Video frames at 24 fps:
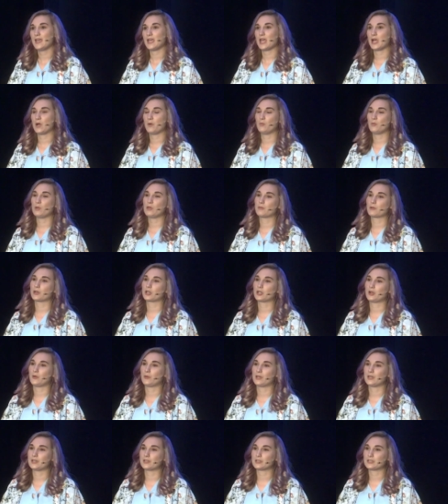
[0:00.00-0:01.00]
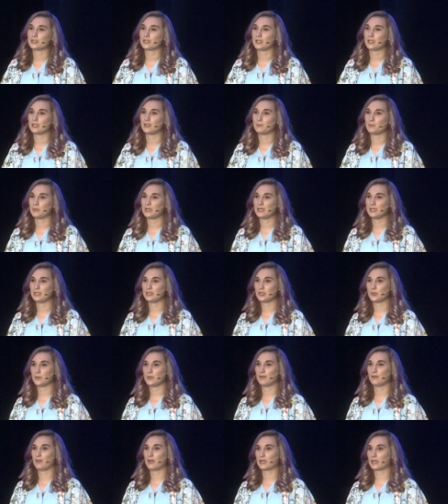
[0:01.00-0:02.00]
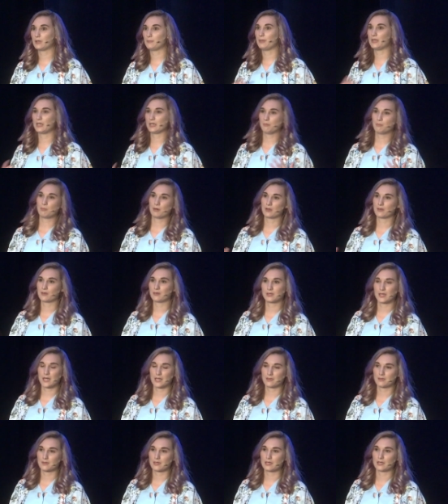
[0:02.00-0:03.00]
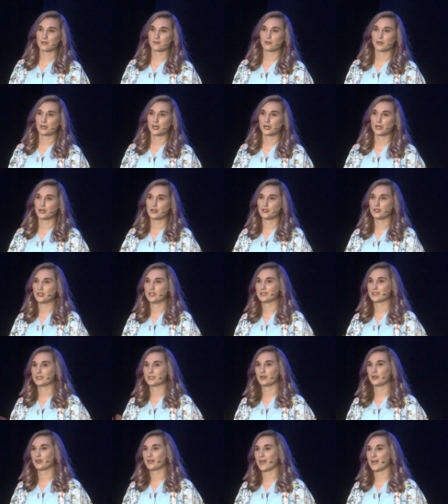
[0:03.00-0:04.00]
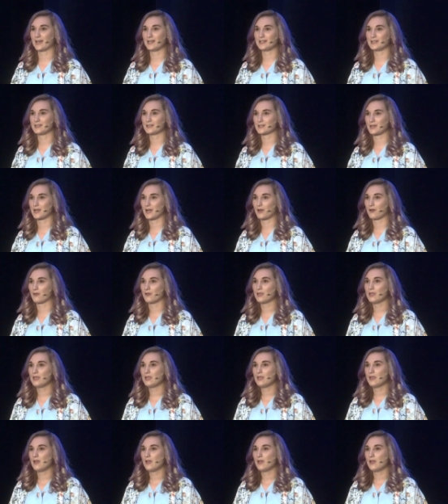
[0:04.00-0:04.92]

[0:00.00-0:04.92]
and we were going to be doing like a big birthday thing for her. She's in her 90s now.